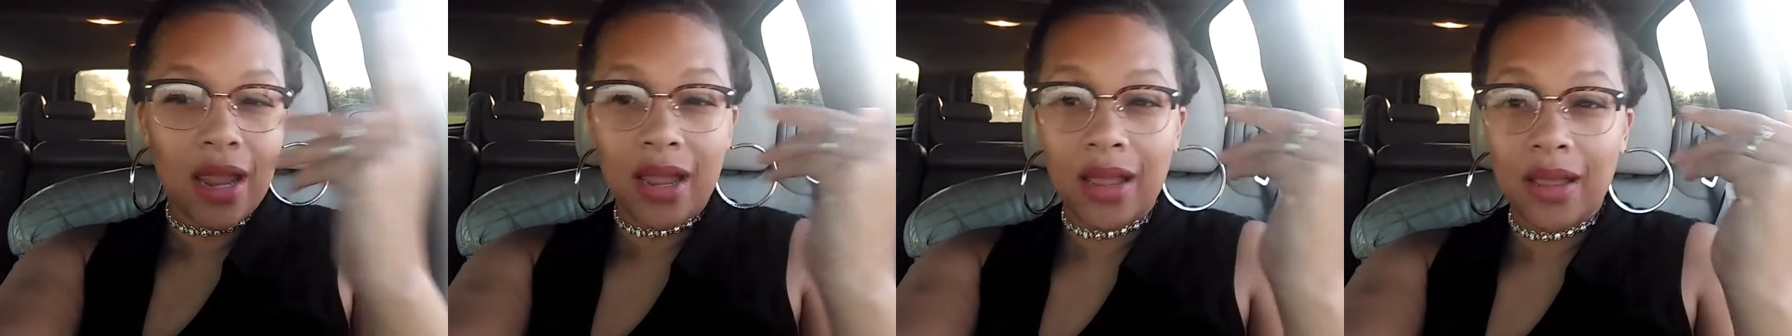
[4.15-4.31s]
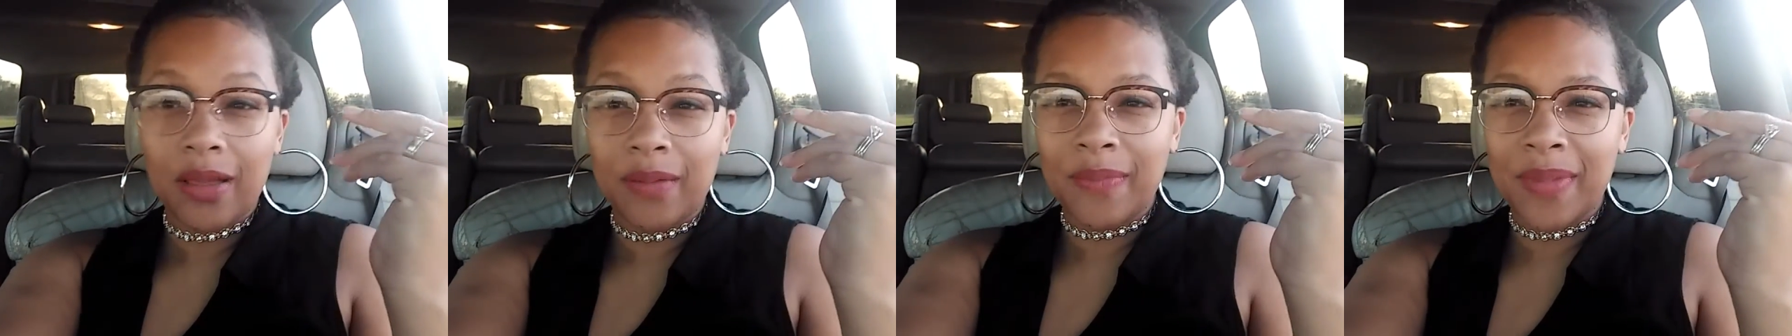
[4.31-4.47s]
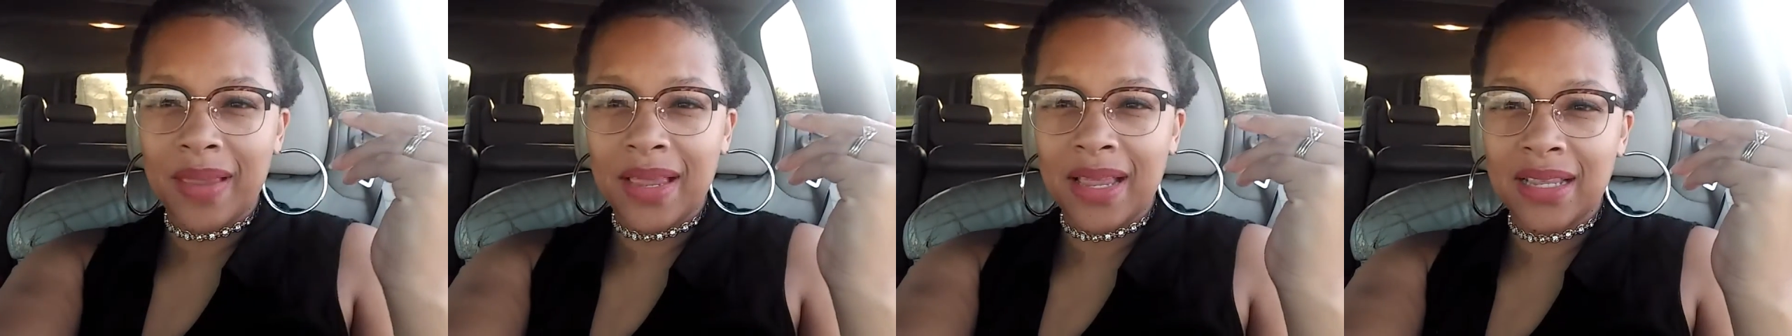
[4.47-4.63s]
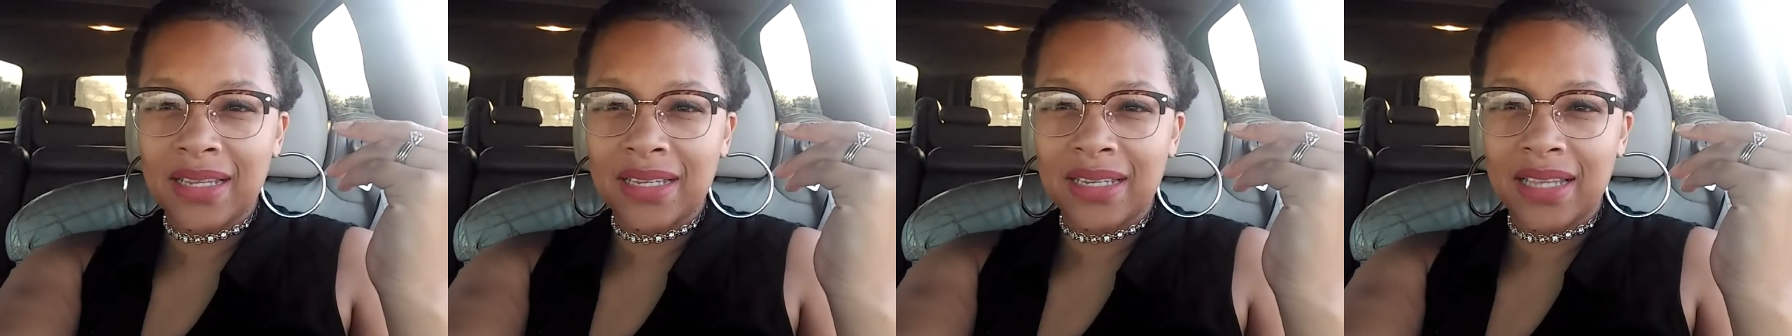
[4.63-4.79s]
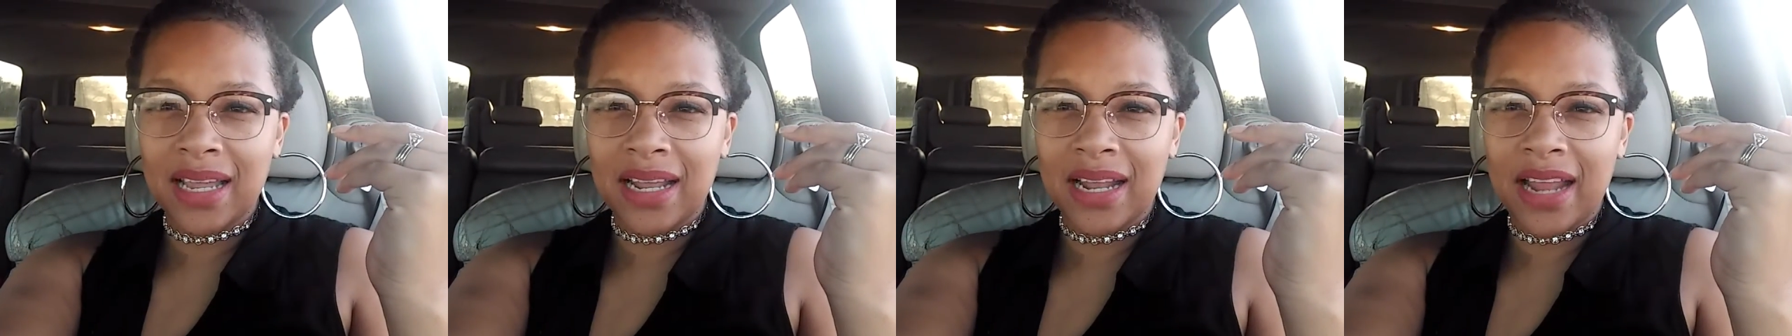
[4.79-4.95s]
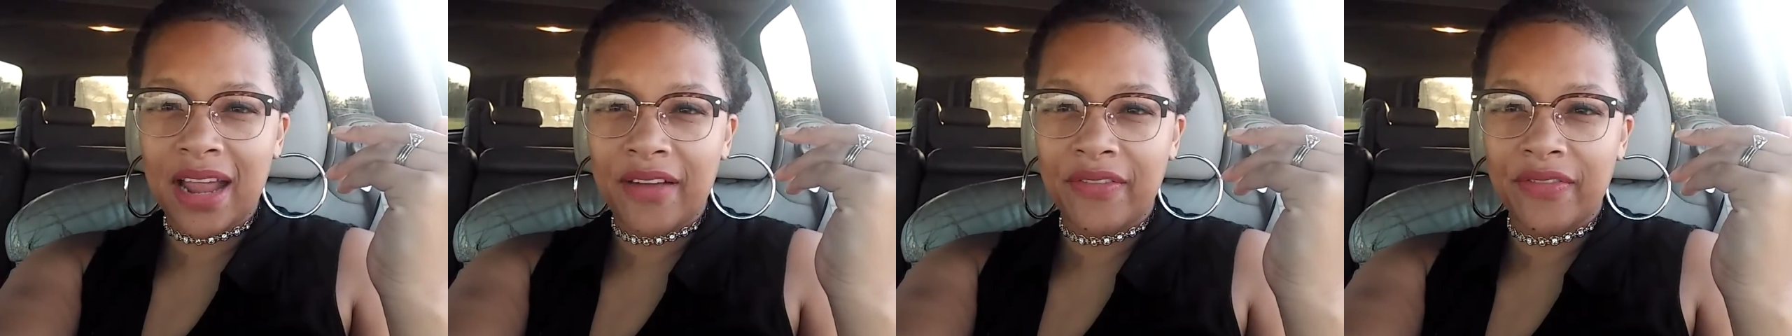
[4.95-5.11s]
Um,
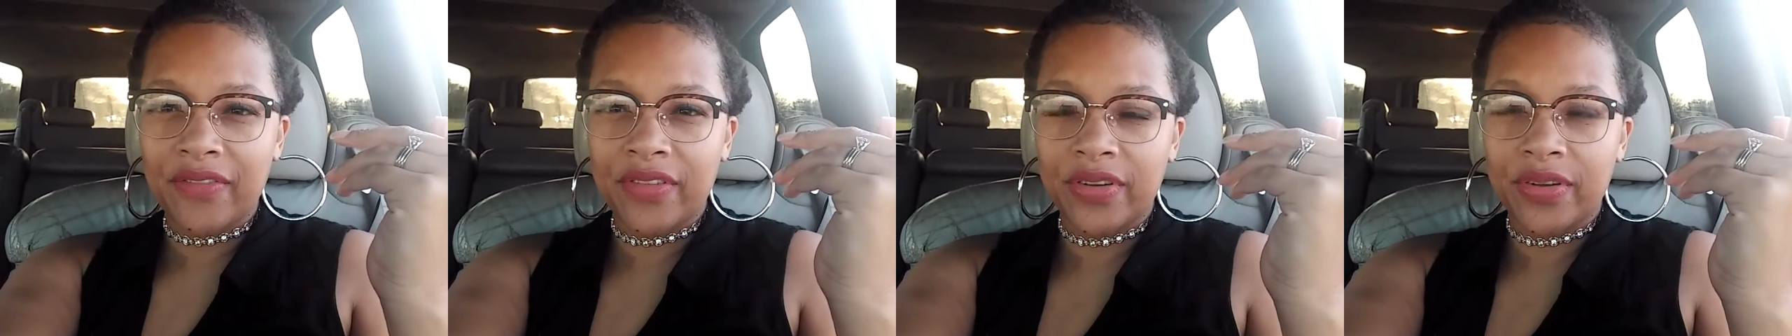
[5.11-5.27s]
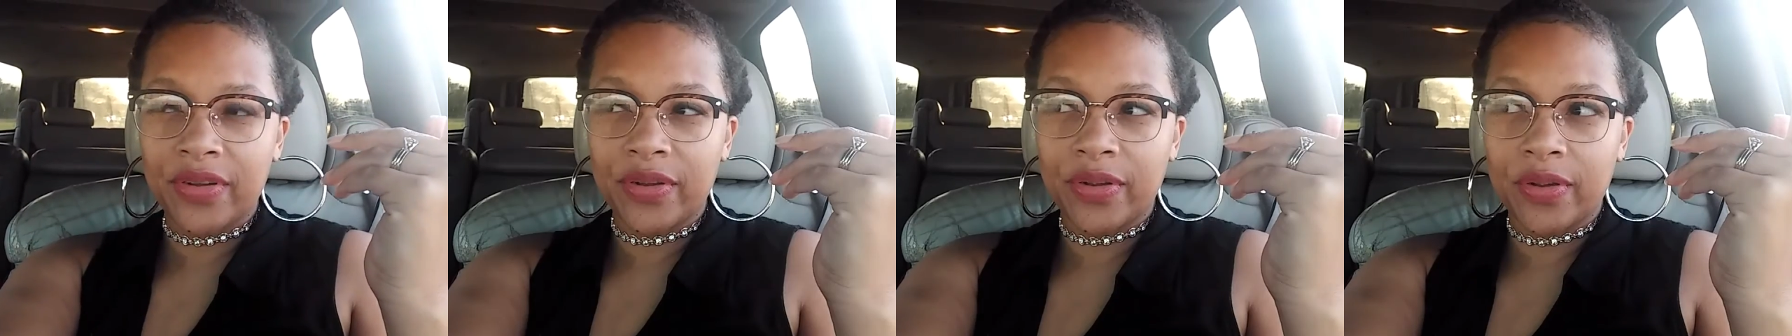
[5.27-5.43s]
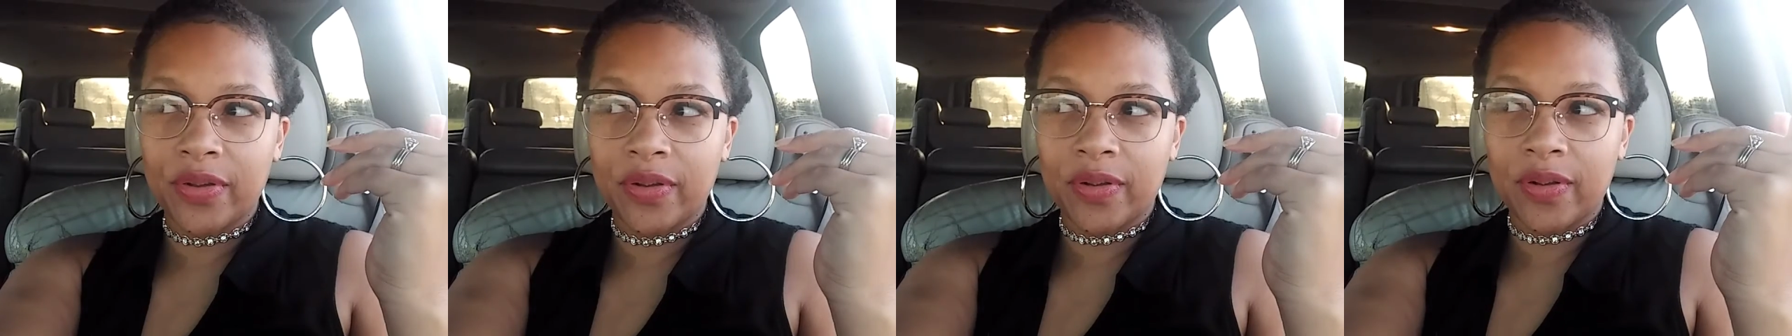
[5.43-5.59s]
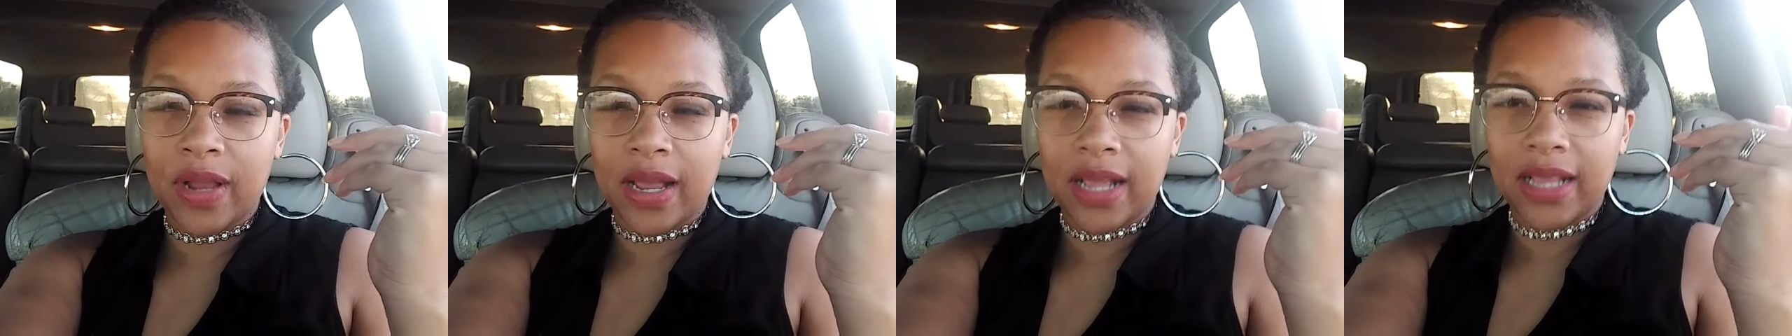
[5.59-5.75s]
it's late afternoon.